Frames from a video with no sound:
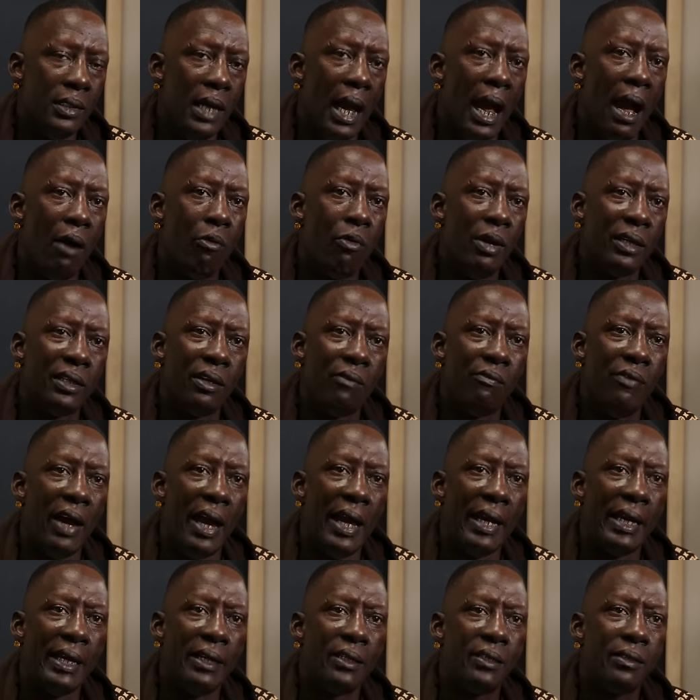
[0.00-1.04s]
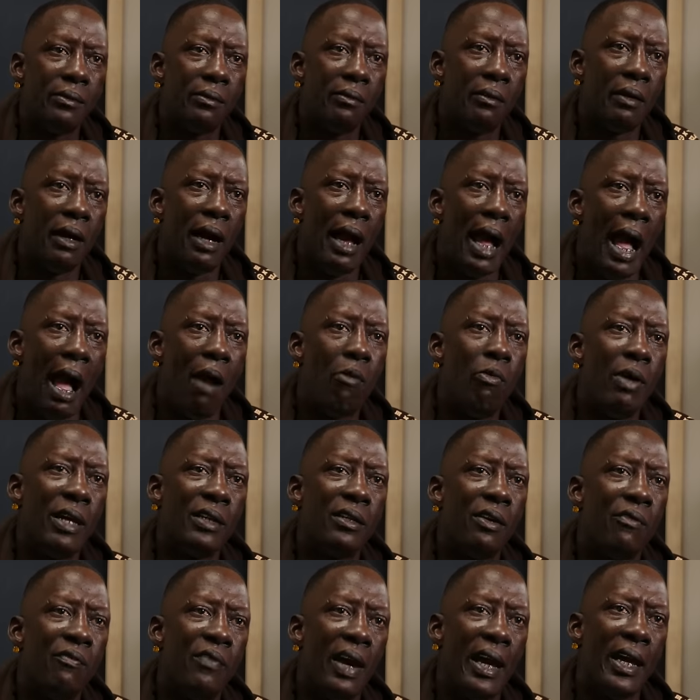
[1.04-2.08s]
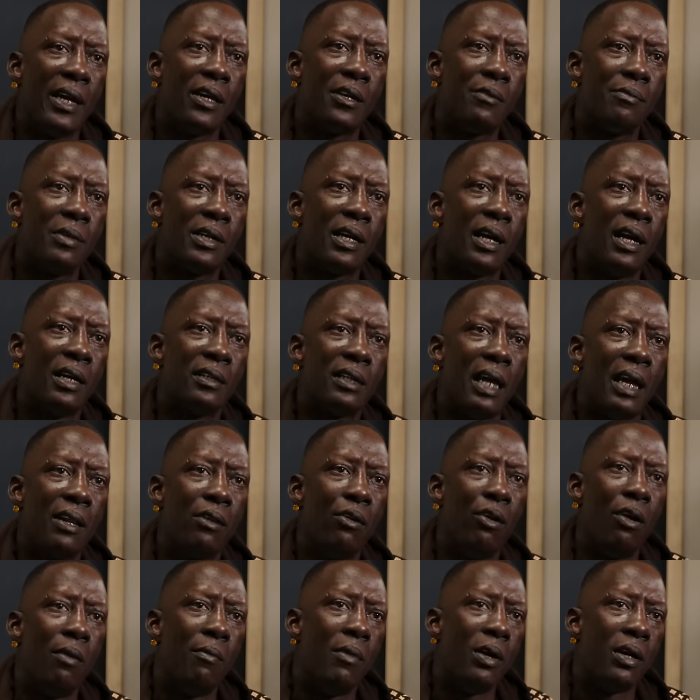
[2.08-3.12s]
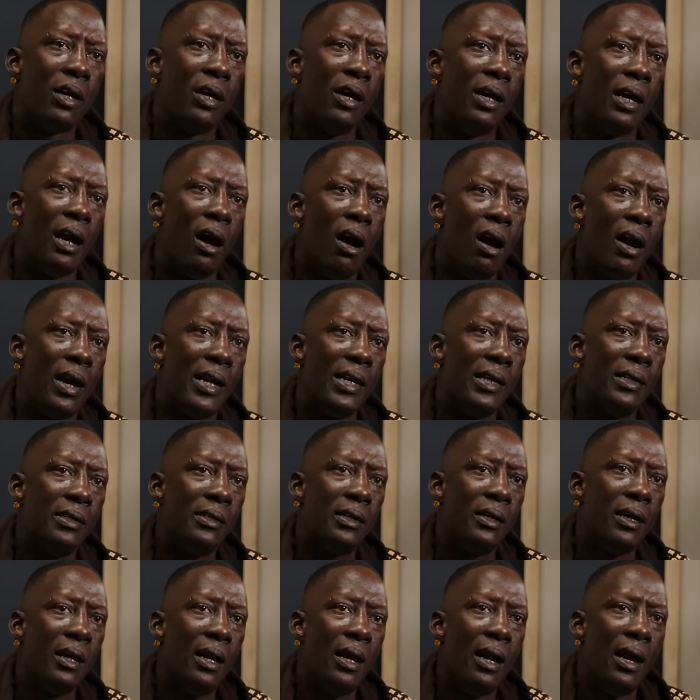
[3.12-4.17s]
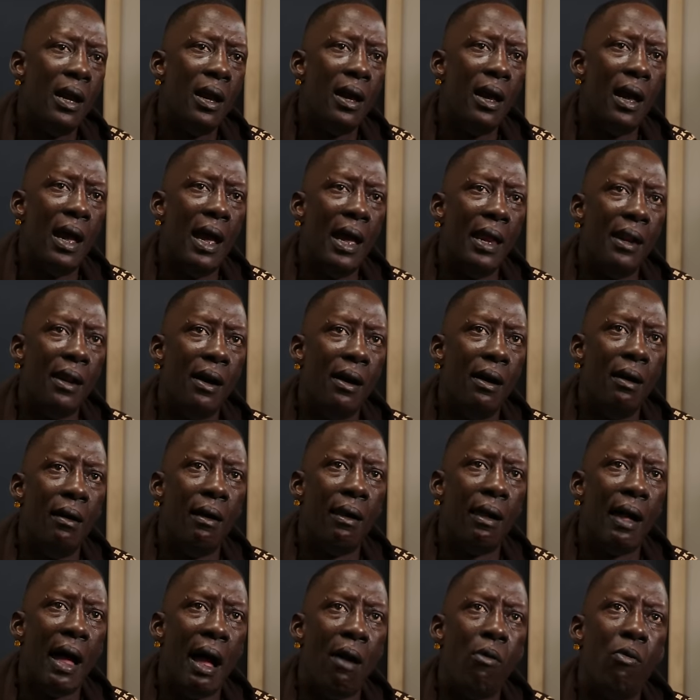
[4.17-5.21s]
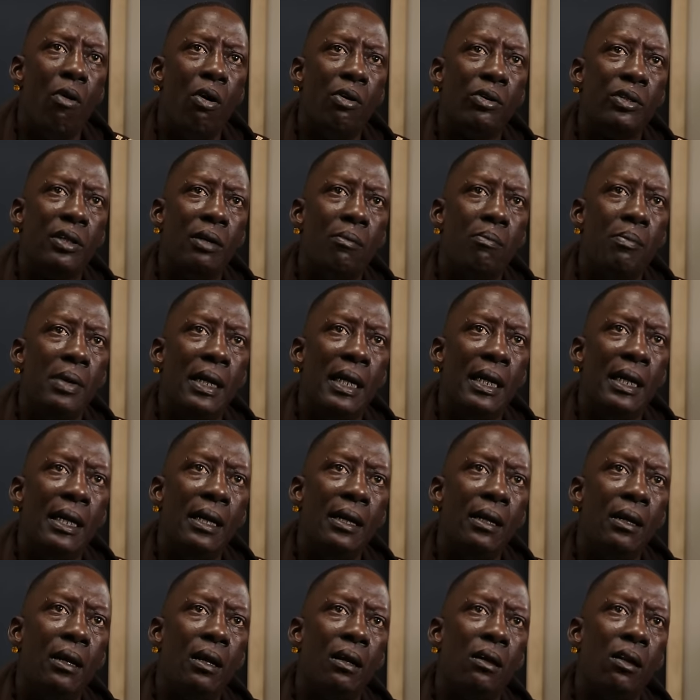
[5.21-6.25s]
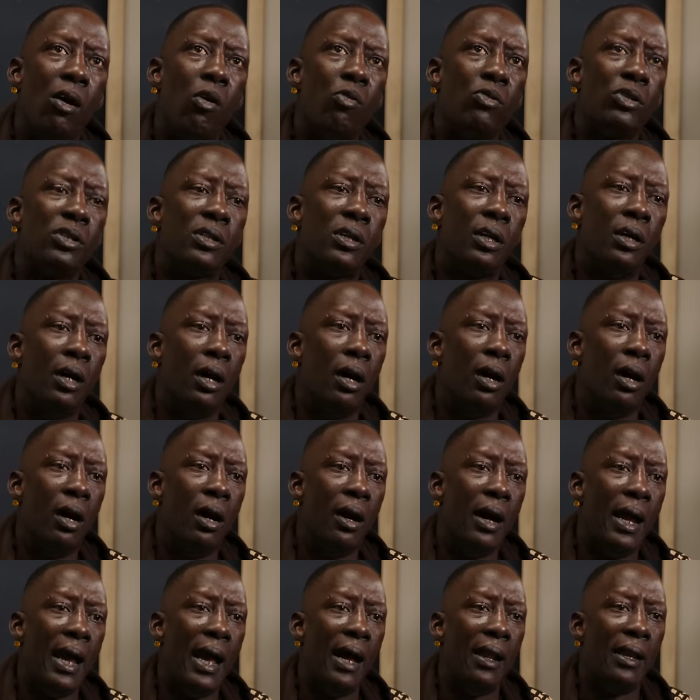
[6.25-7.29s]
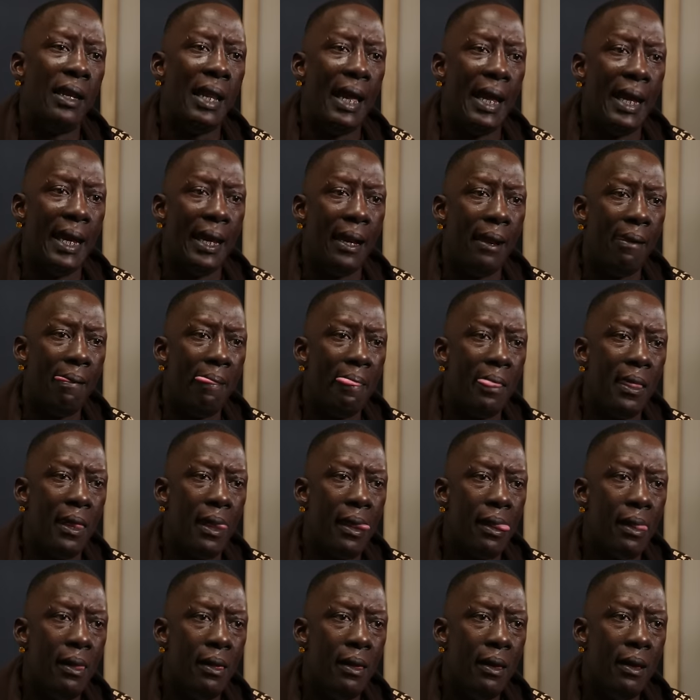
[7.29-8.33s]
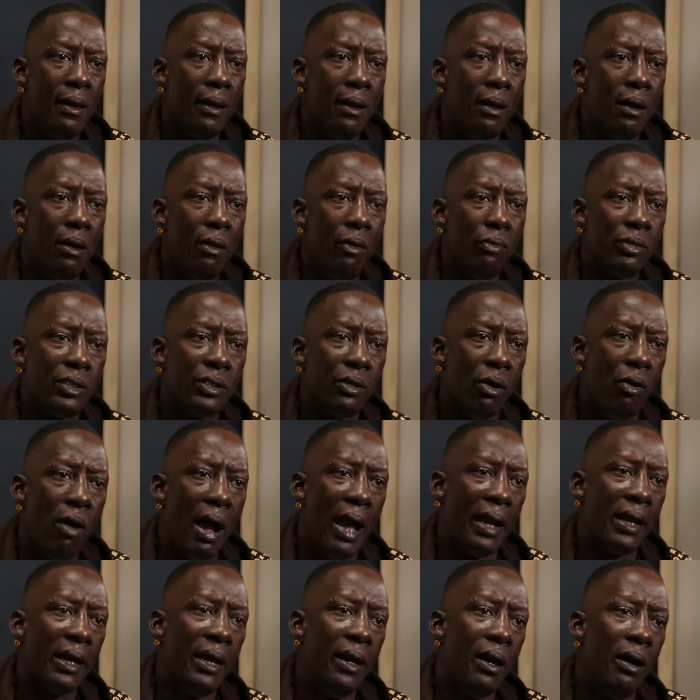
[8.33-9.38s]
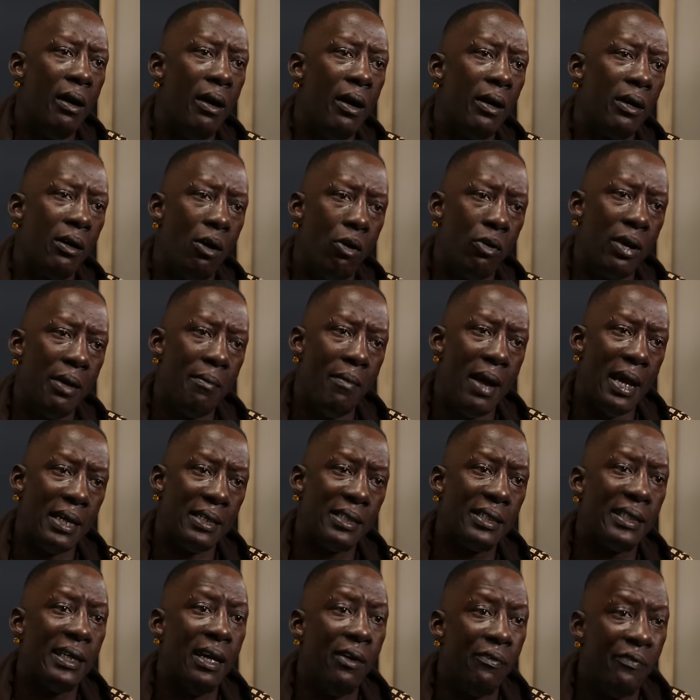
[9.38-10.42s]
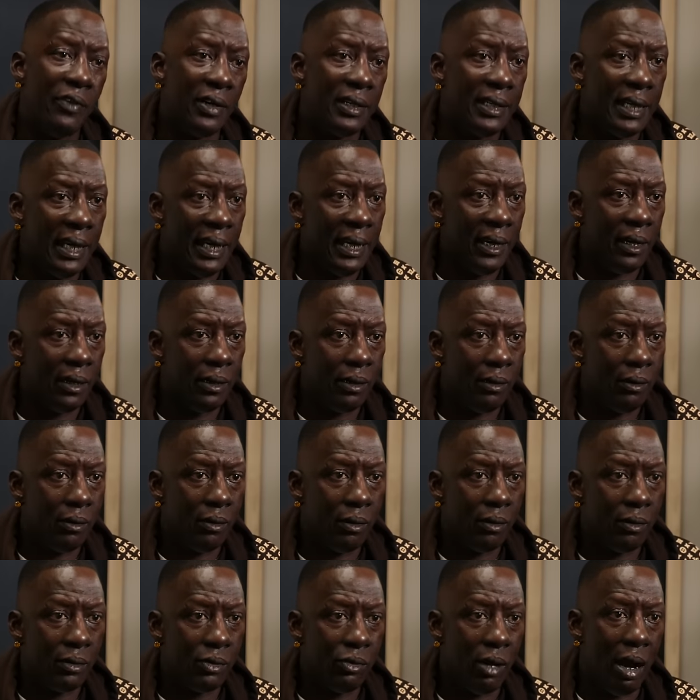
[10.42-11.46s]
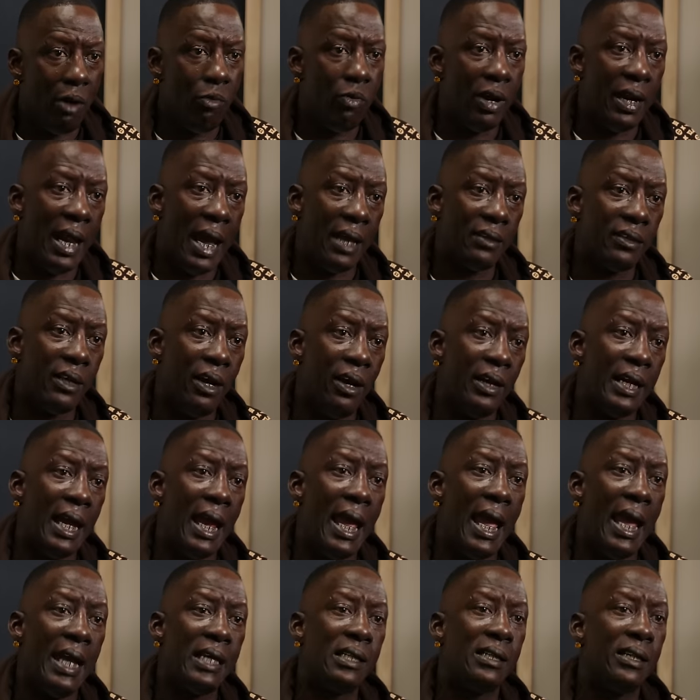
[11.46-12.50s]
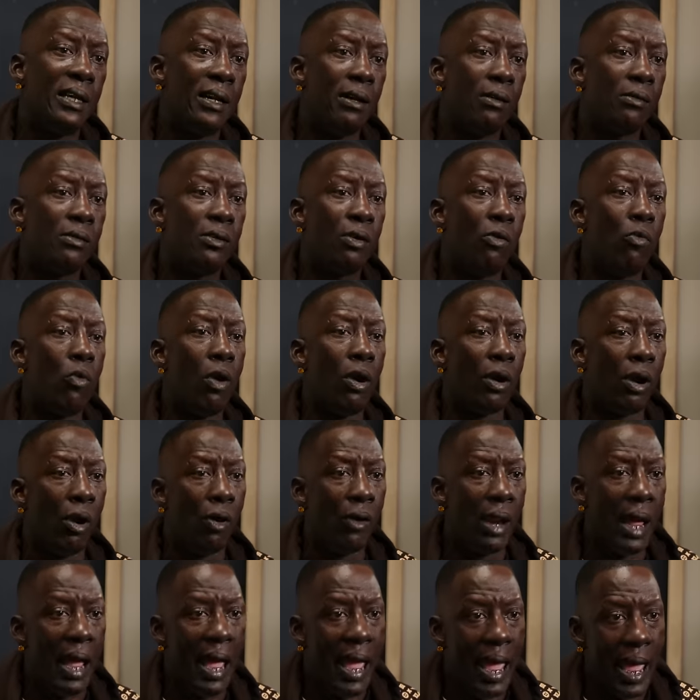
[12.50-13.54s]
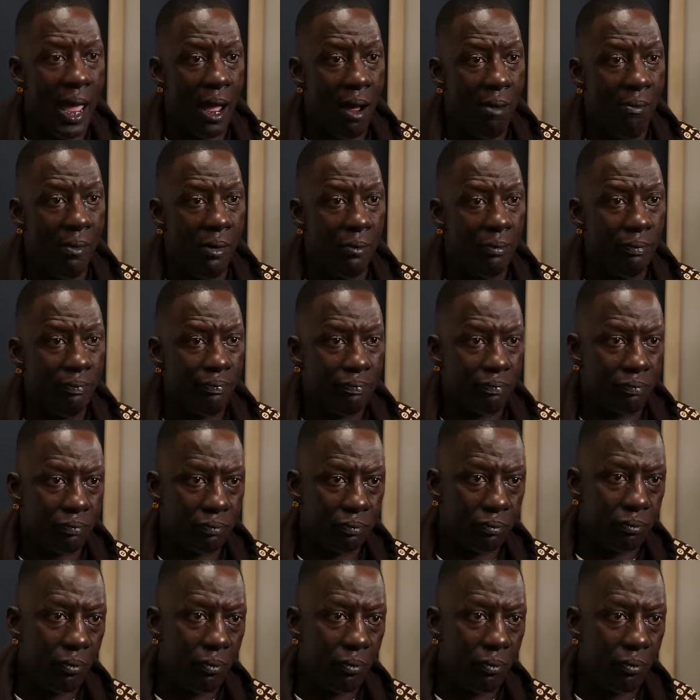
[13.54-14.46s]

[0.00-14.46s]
Yeah, I went to Vegas. I went to Vegas because I know I'm a good artist and uh, I want to be close to uh, L.A. so I can uh, go get myself a deal. So I went out there to actually to work on an album,